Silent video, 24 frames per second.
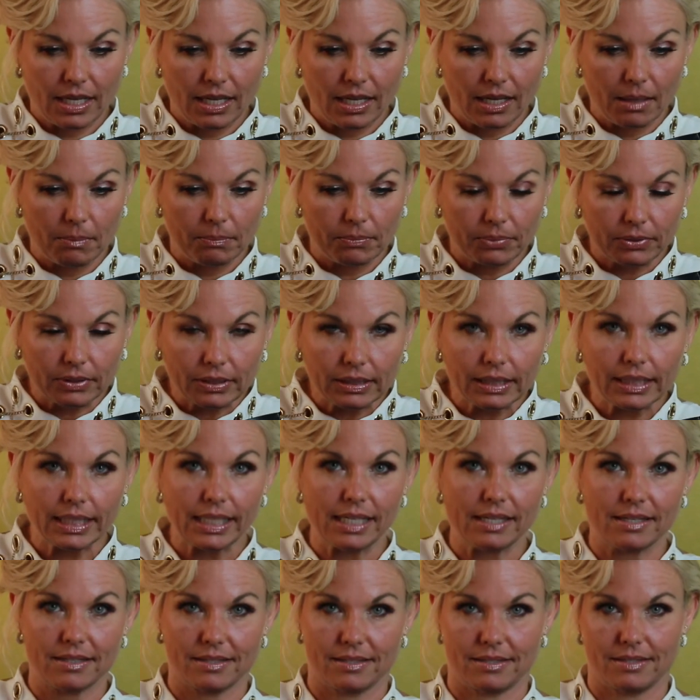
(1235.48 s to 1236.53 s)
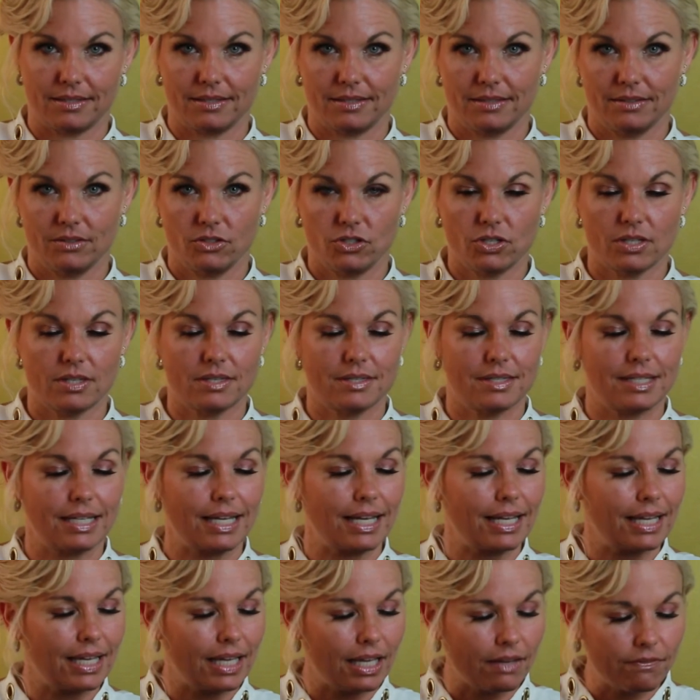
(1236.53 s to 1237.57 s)
Please just
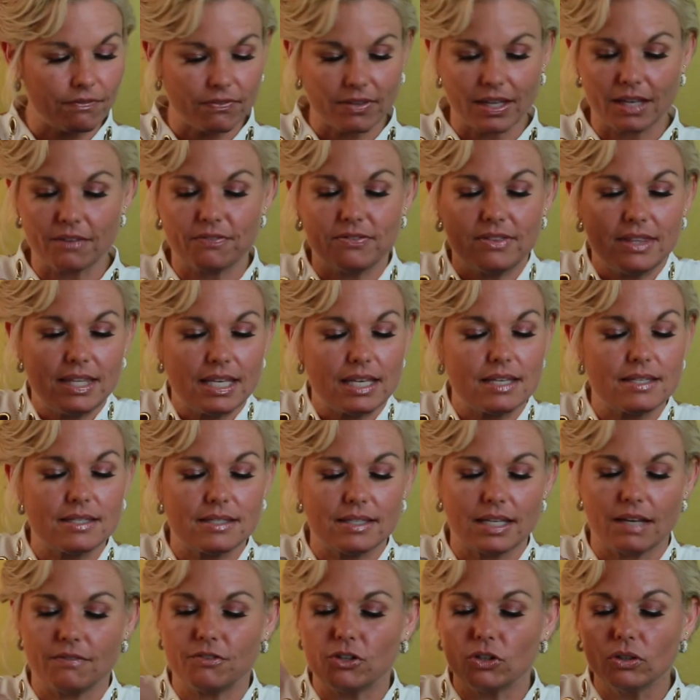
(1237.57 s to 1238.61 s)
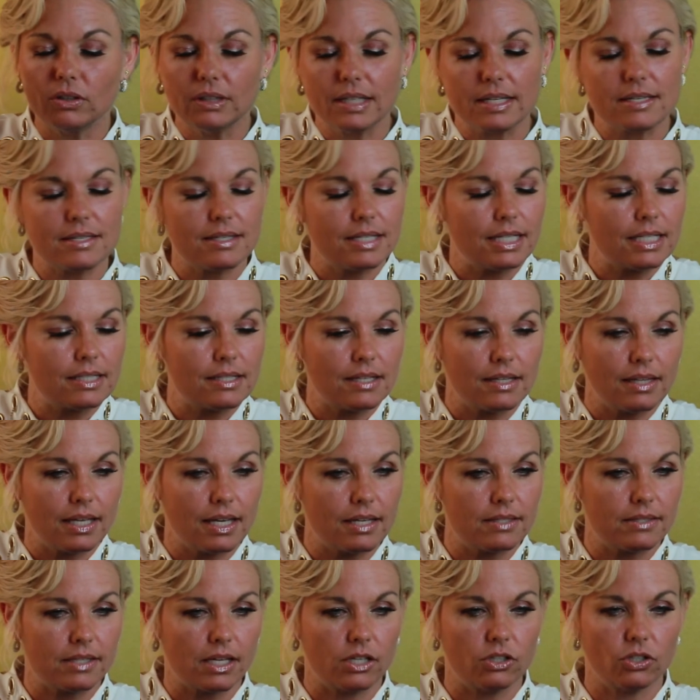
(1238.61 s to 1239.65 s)
if if this if you're listening to this
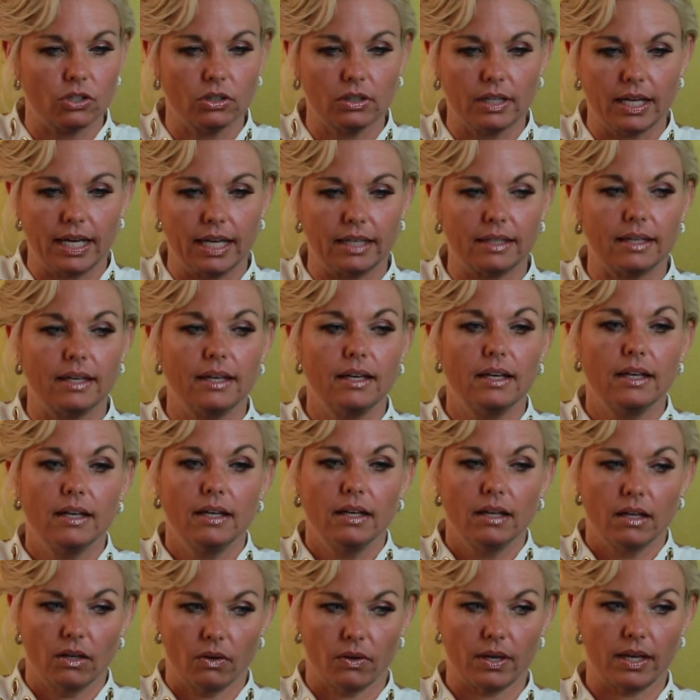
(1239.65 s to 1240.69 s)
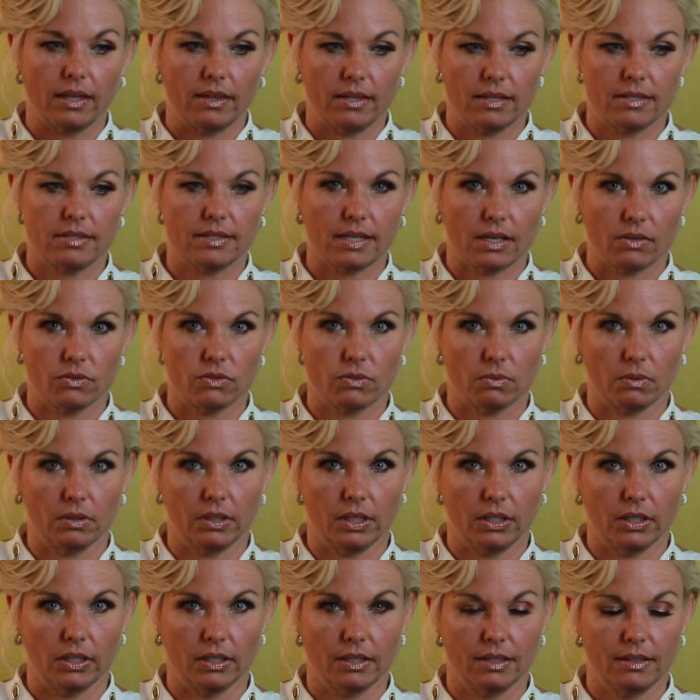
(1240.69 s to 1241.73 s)
and you're like, okay, this sounds really
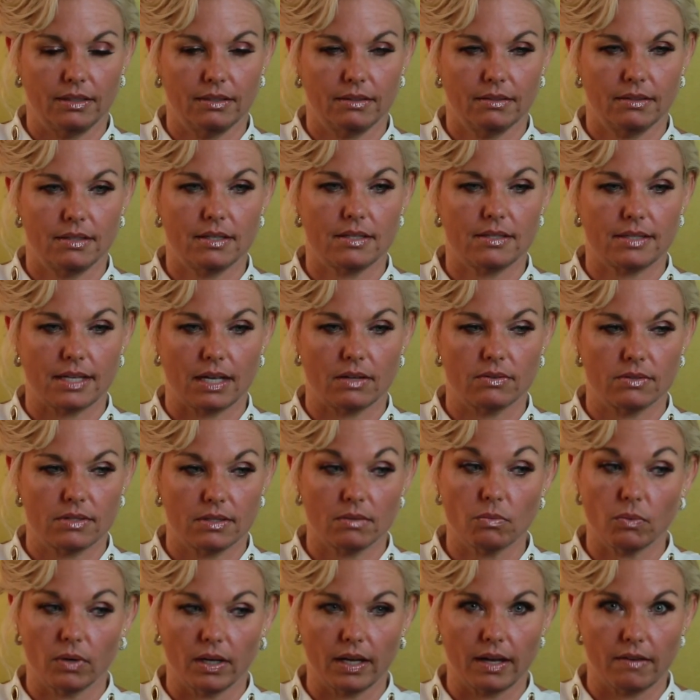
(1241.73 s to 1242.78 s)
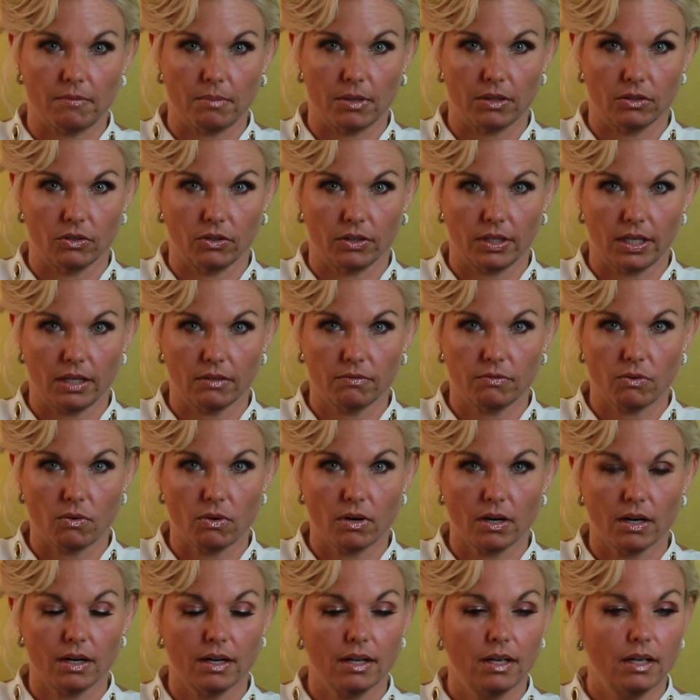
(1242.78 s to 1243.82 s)
good. This sounds what I've been looking
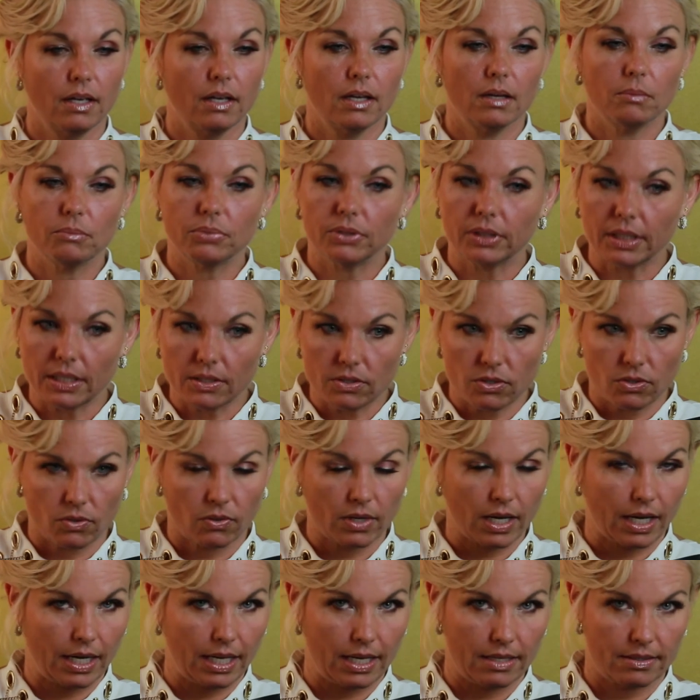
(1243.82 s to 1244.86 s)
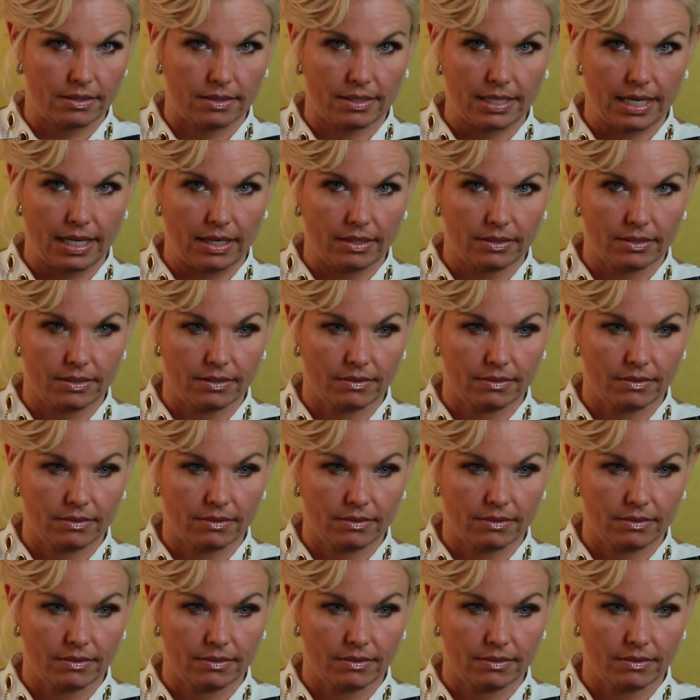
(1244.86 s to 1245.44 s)
for. Please do not hesitate.